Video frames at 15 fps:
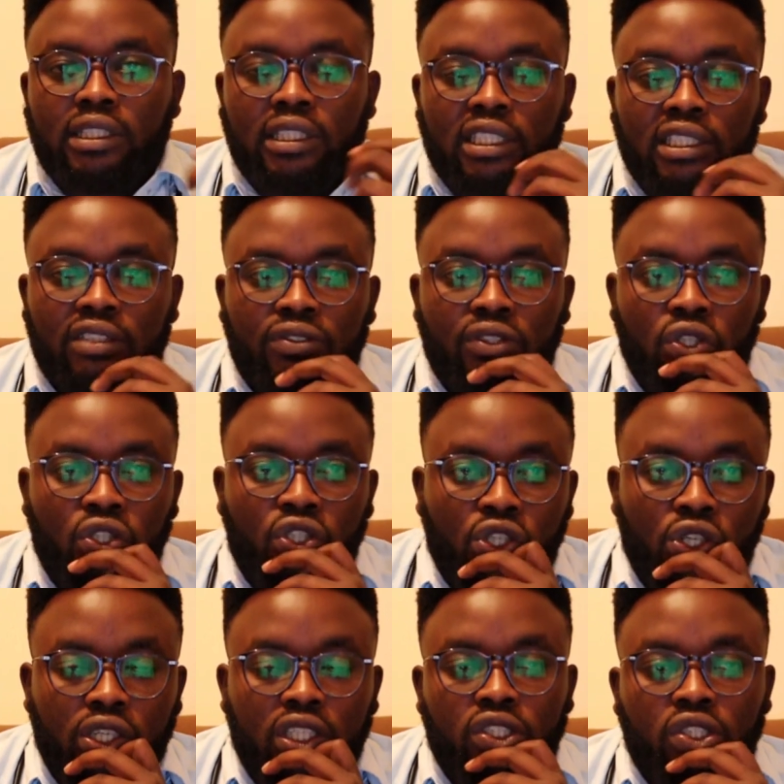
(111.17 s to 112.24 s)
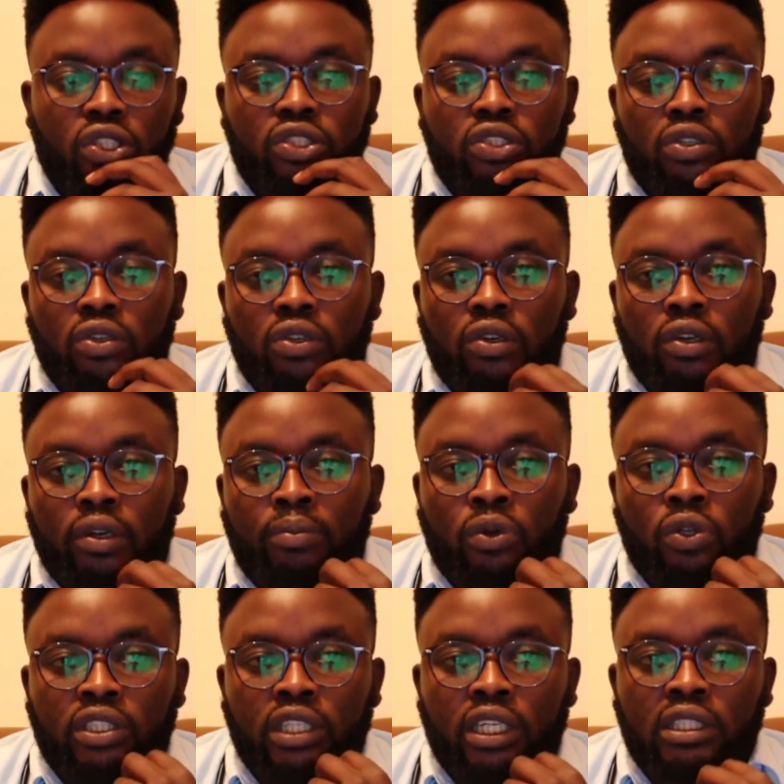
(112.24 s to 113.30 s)
Transfusion is also
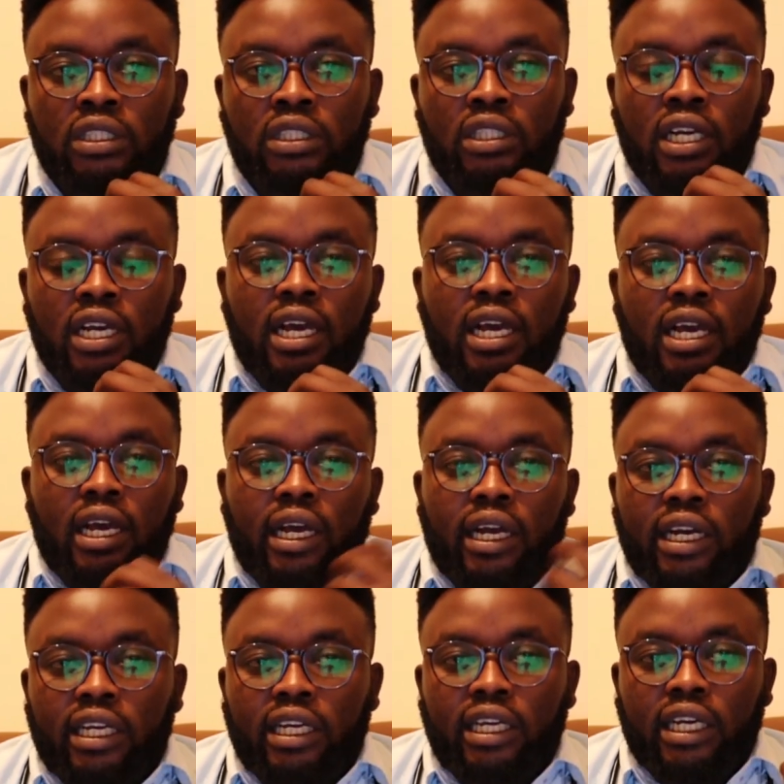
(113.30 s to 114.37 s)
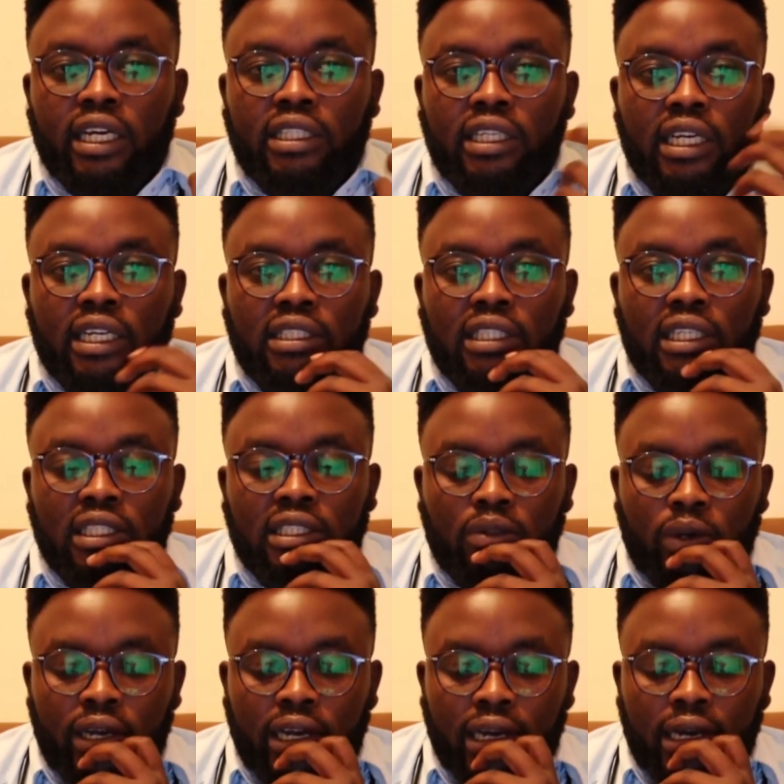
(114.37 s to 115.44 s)
important eradicate cases
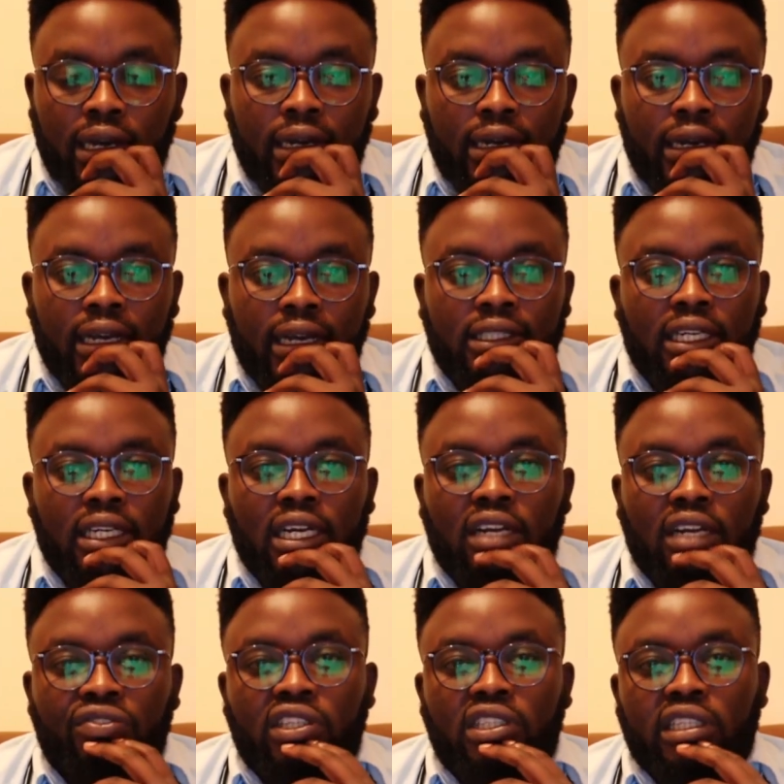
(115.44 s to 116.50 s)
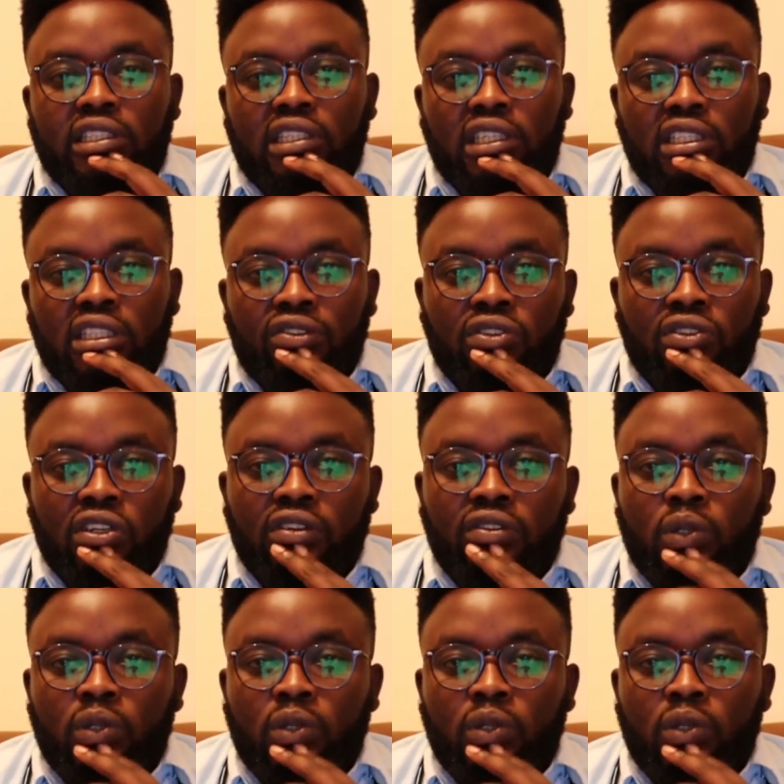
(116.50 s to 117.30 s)
where dietary deficiency is involved.